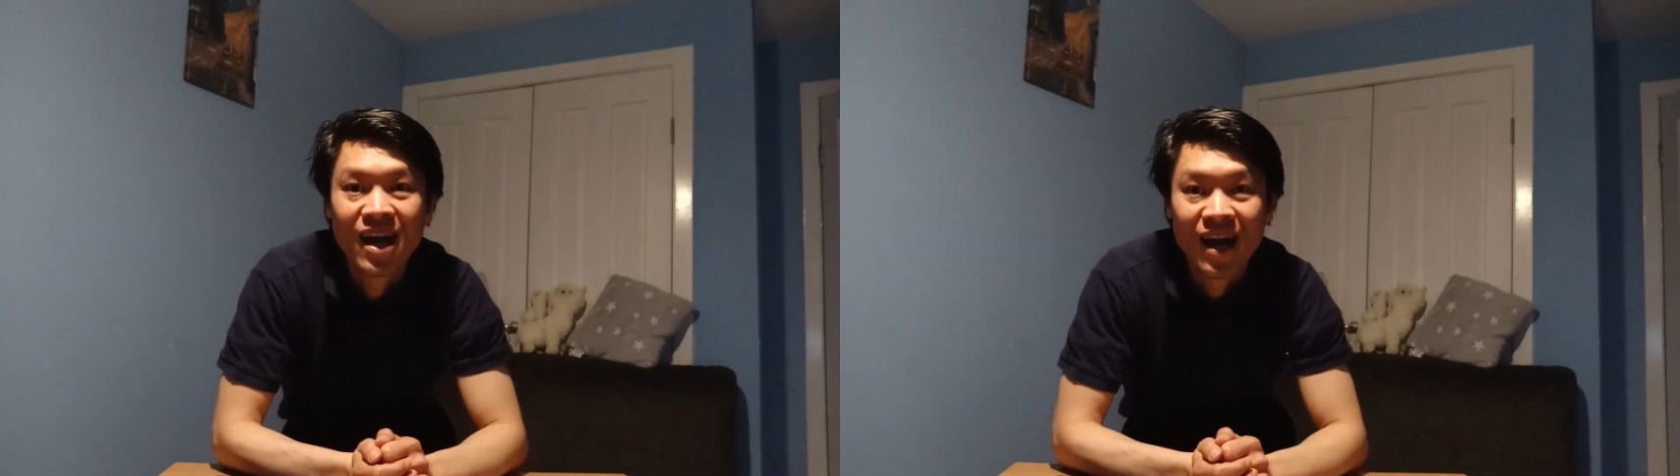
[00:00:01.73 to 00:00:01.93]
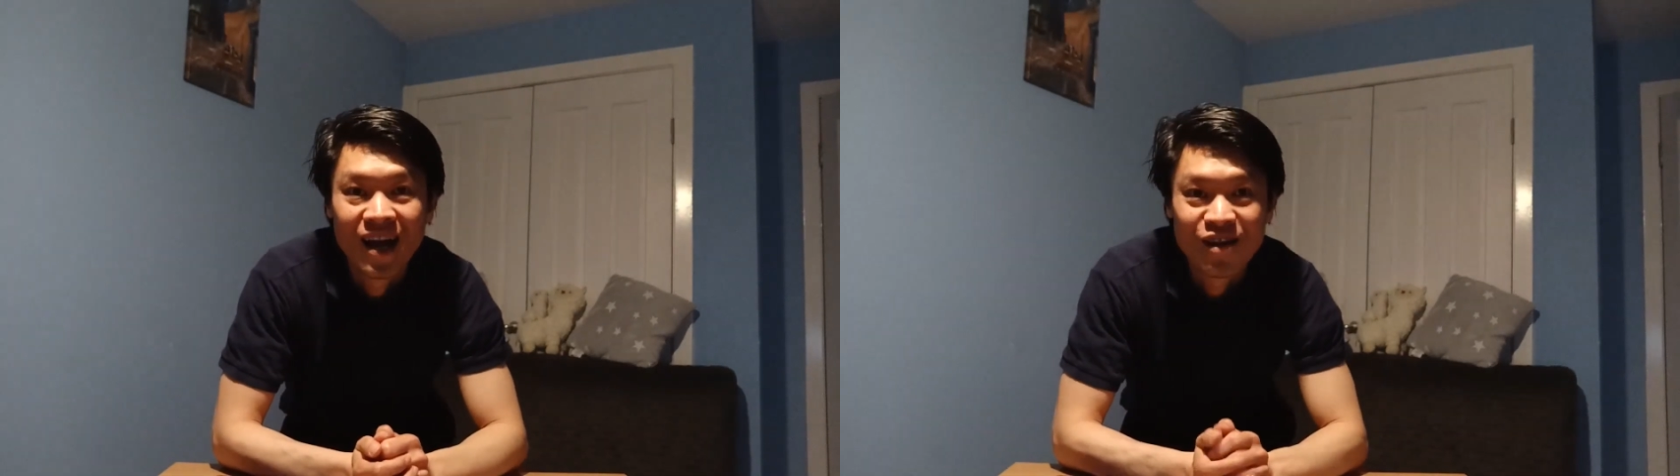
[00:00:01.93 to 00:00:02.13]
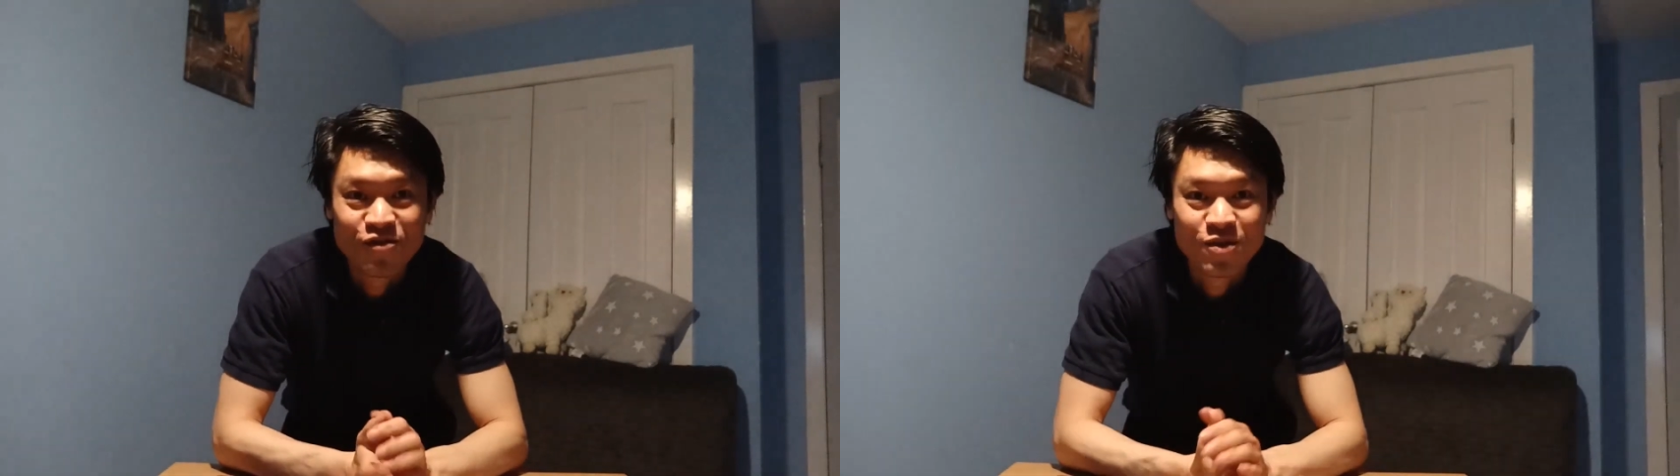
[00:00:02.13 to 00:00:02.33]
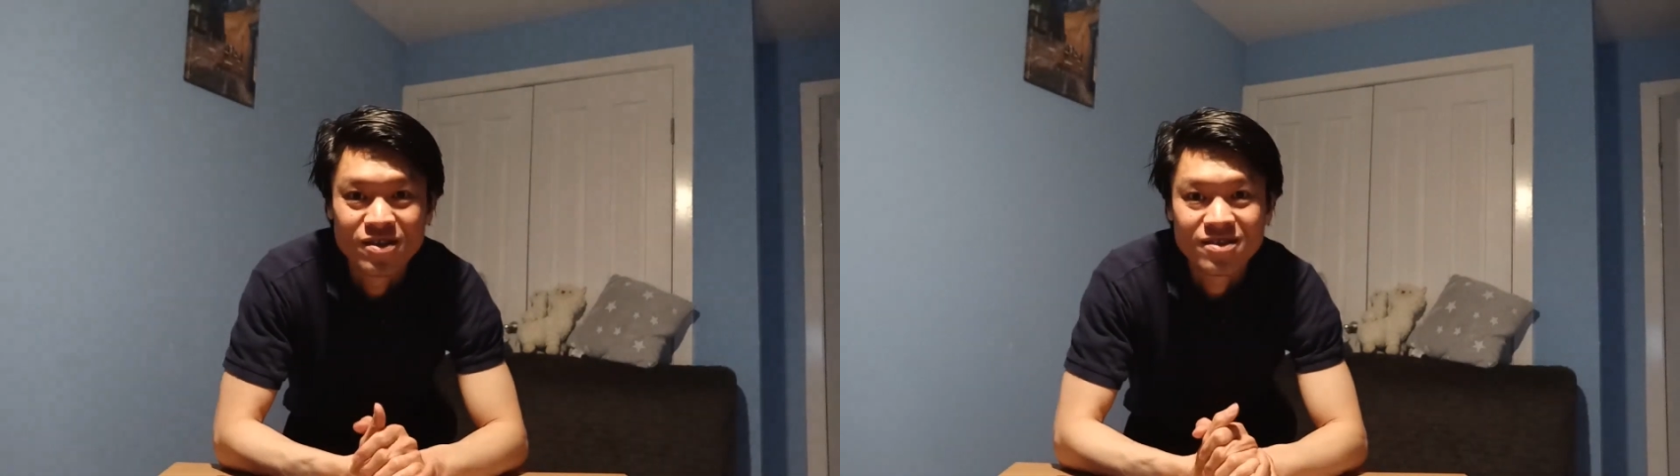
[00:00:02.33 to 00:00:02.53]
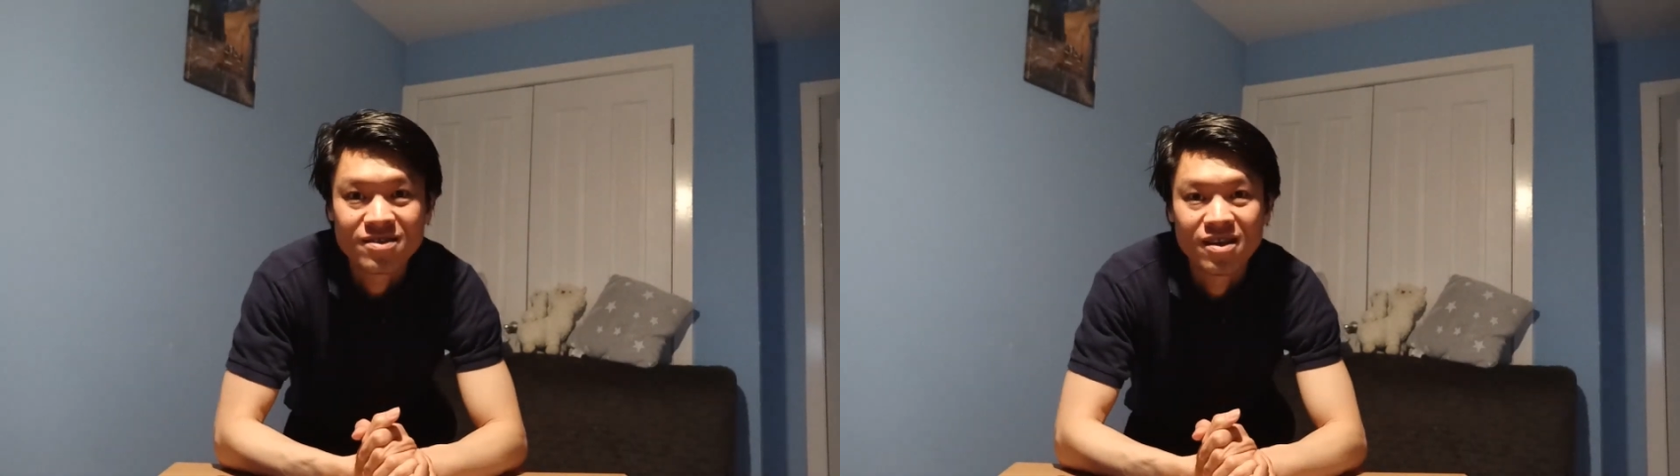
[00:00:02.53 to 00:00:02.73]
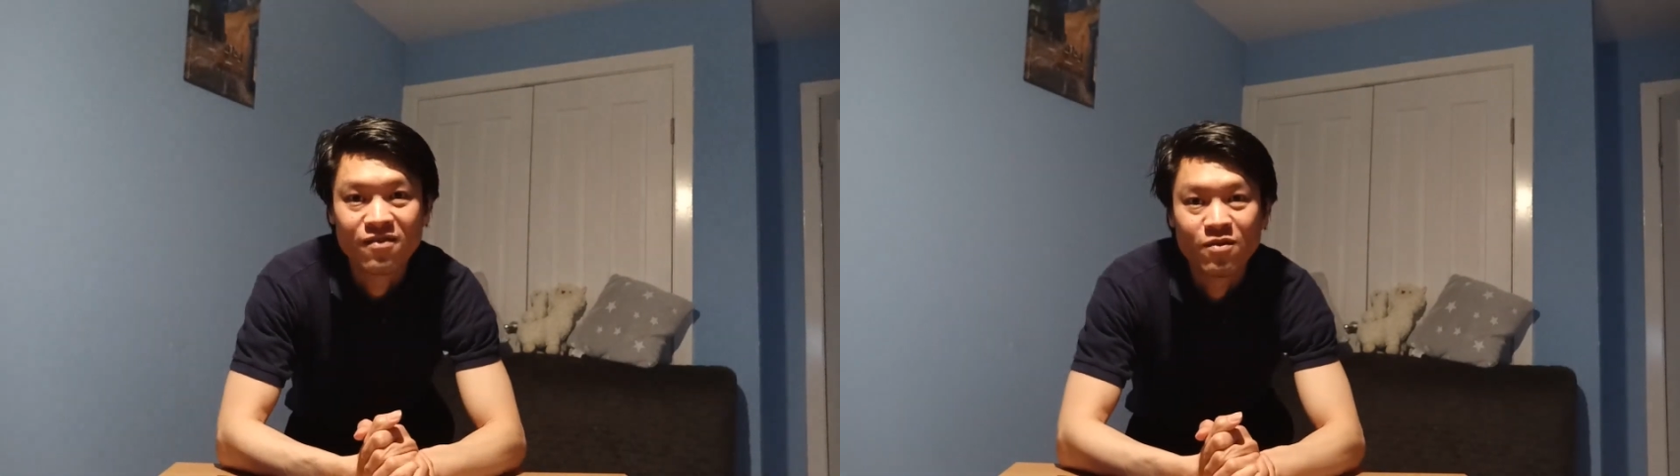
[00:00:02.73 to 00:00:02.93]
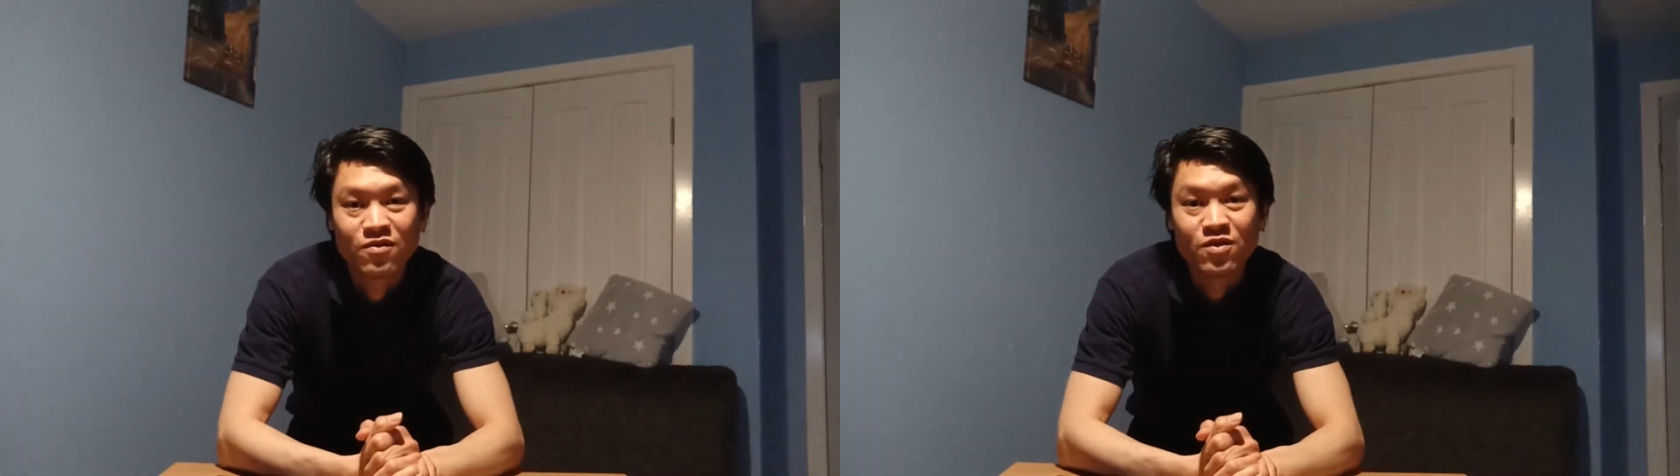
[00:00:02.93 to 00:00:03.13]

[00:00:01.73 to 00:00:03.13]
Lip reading: Hi everyone, I hope